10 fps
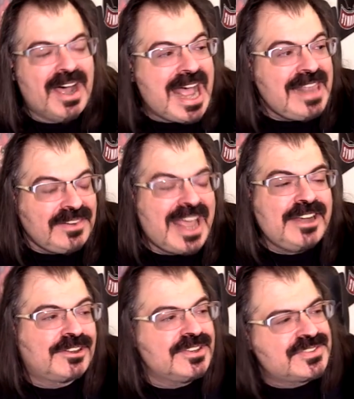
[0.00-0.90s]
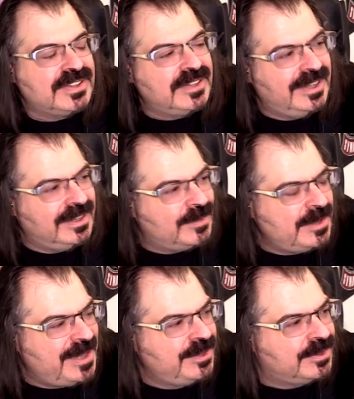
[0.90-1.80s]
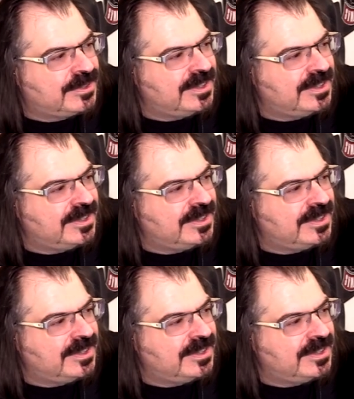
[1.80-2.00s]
No, I like Chris D'Elia. What about you,